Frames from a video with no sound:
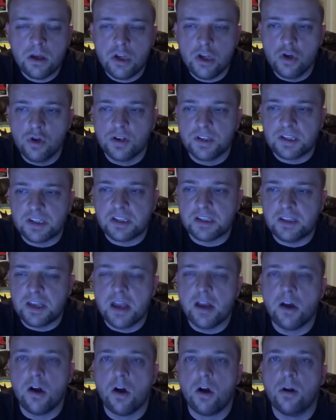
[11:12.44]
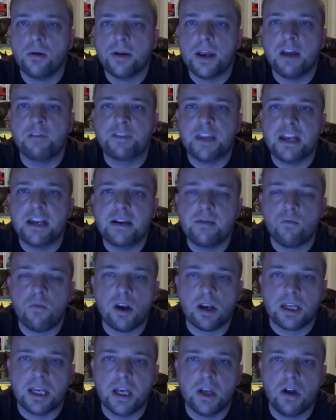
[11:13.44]
you could still, if they didn't
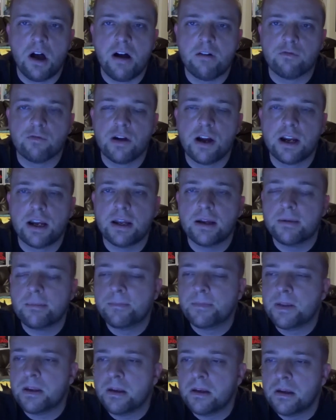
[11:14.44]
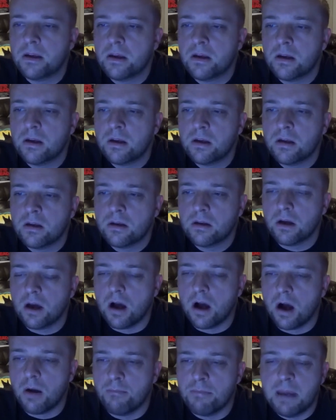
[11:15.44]
want to kill off Rick,
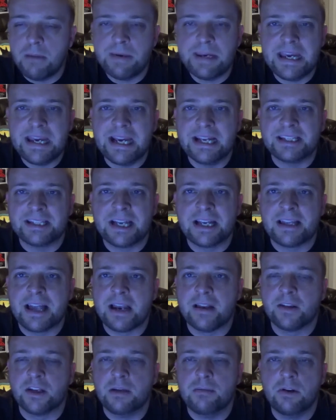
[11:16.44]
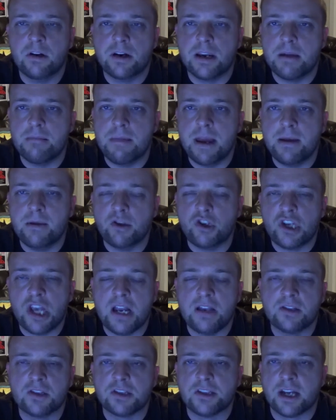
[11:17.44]
maybe he gets kicked out of the community. Maybe
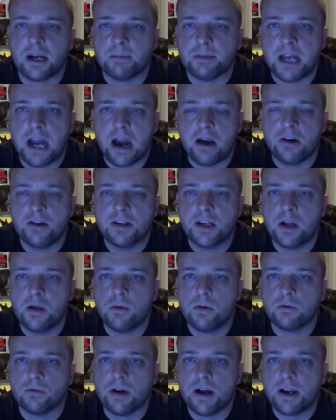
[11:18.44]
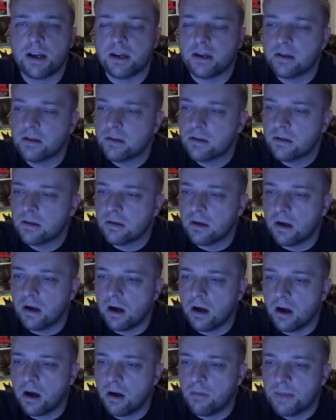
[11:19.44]
Shane's just like, I'm tired of dealing with Rick.
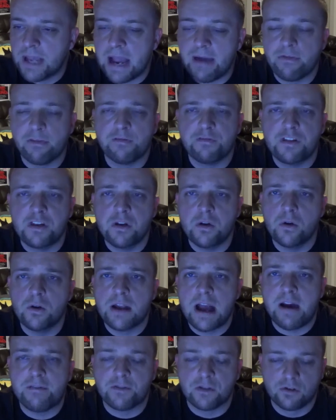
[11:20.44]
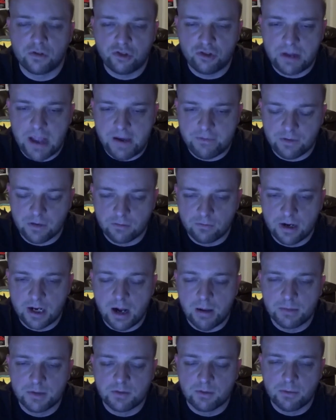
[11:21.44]
They have a feud after Rick
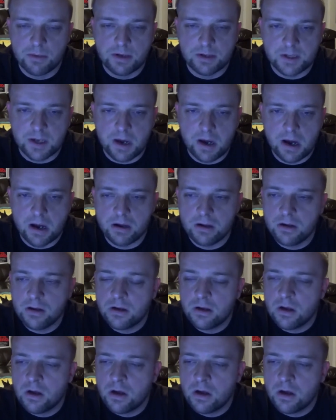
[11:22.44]
comes up